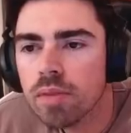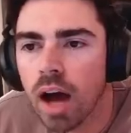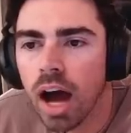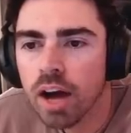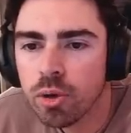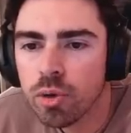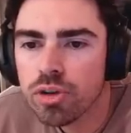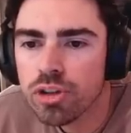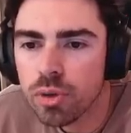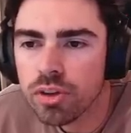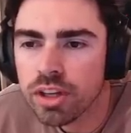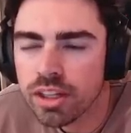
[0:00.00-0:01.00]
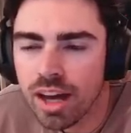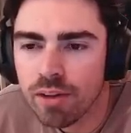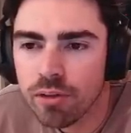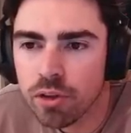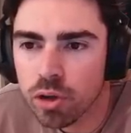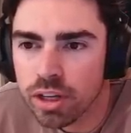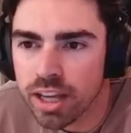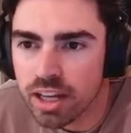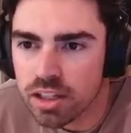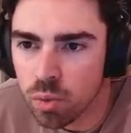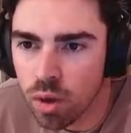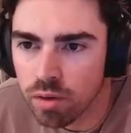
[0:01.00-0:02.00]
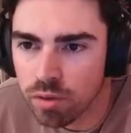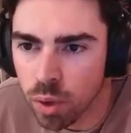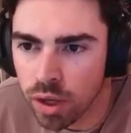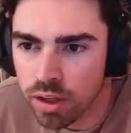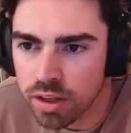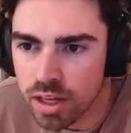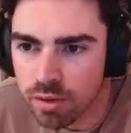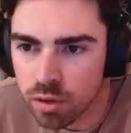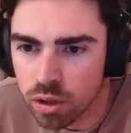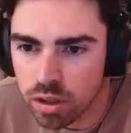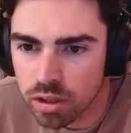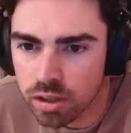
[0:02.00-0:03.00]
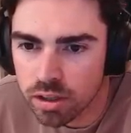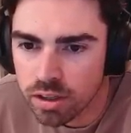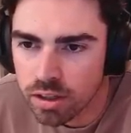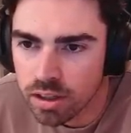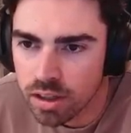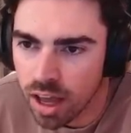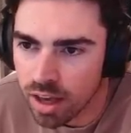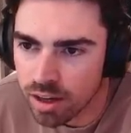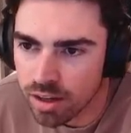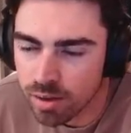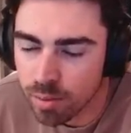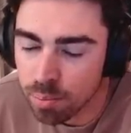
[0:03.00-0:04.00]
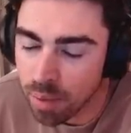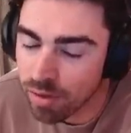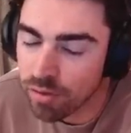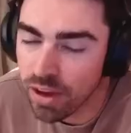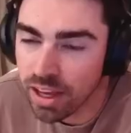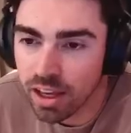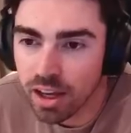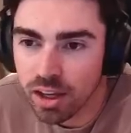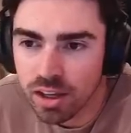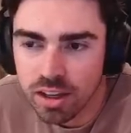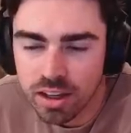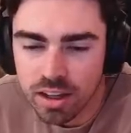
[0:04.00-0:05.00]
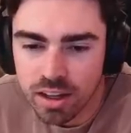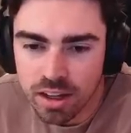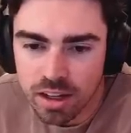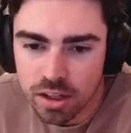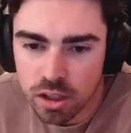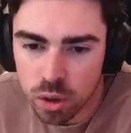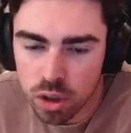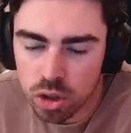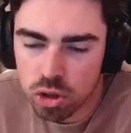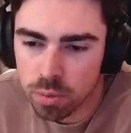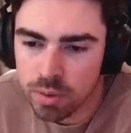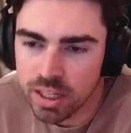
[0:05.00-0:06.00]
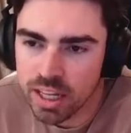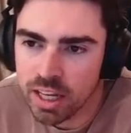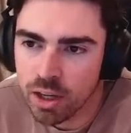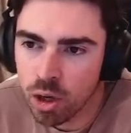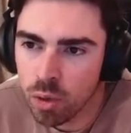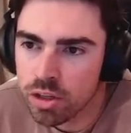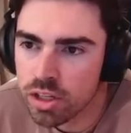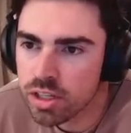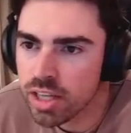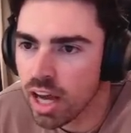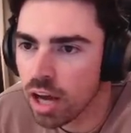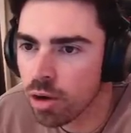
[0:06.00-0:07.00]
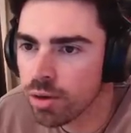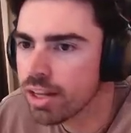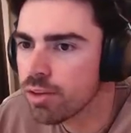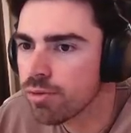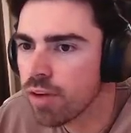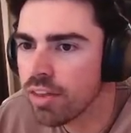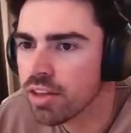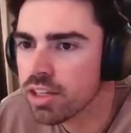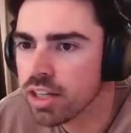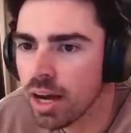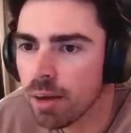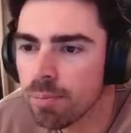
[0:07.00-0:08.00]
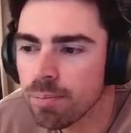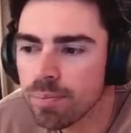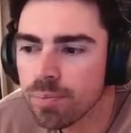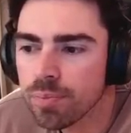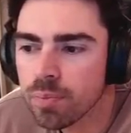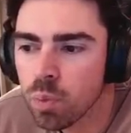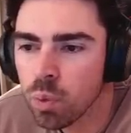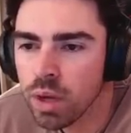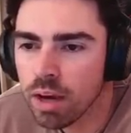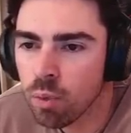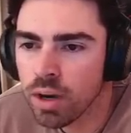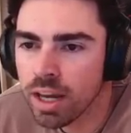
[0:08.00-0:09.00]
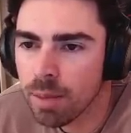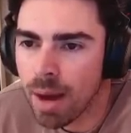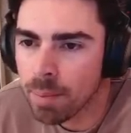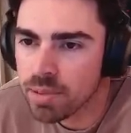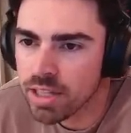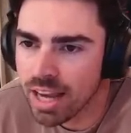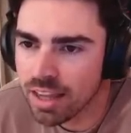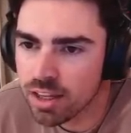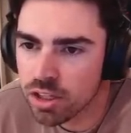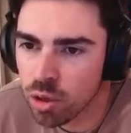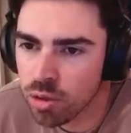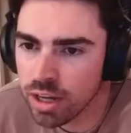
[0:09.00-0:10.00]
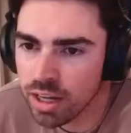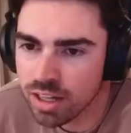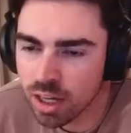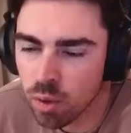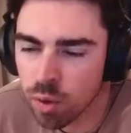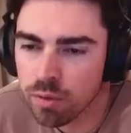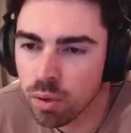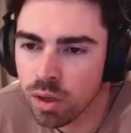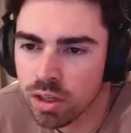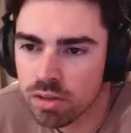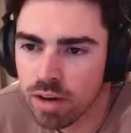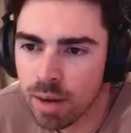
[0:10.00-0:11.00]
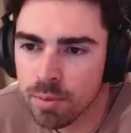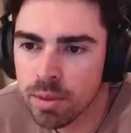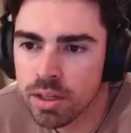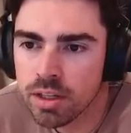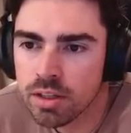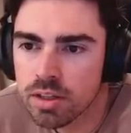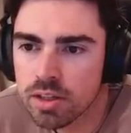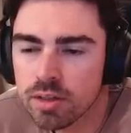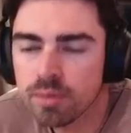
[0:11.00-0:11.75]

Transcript: I do still think that Fiora gets the 1v1. Let's have a look. And beifeng going to drop the ego and just say, I don't need to fight this guy. We have winning map state. There's no need to take 1v1. Just grab the minions.